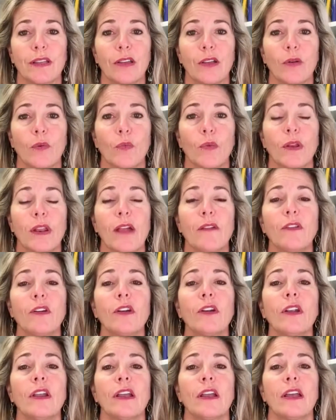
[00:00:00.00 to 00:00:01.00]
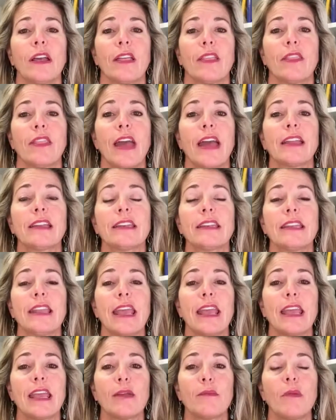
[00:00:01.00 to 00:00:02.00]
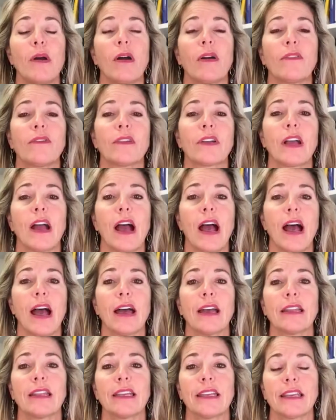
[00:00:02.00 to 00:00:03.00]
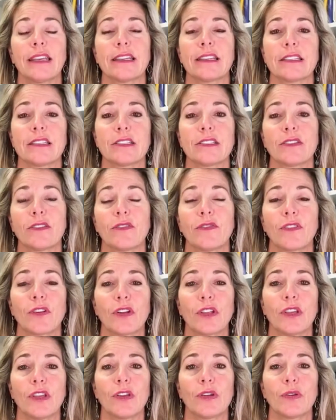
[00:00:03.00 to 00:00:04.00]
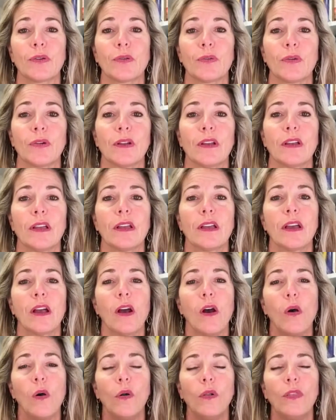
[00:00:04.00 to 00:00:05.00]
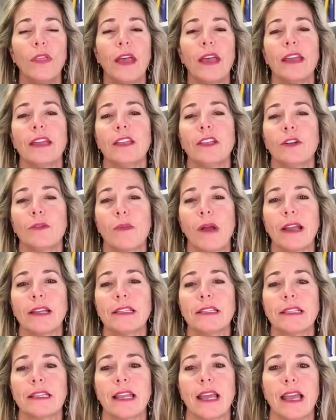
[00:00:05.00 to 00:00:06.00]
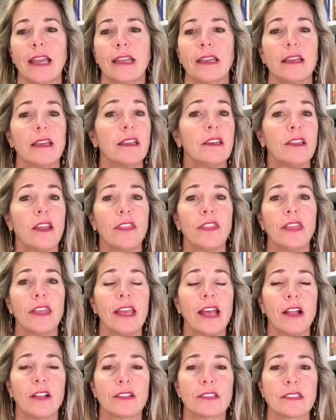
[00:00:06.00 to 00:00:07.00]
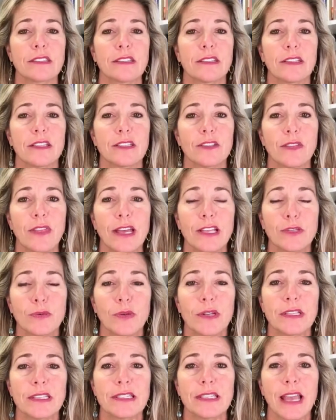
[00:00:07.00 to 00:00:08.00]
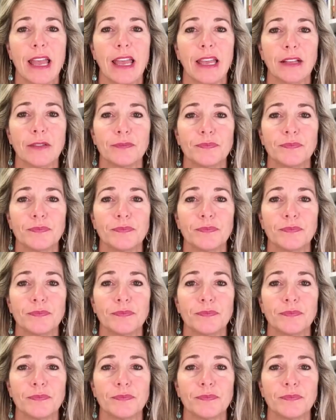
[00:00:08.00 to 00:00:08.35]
whatever that name of God is for you, hold that in your mind today and nothing else. So that's what it's saying.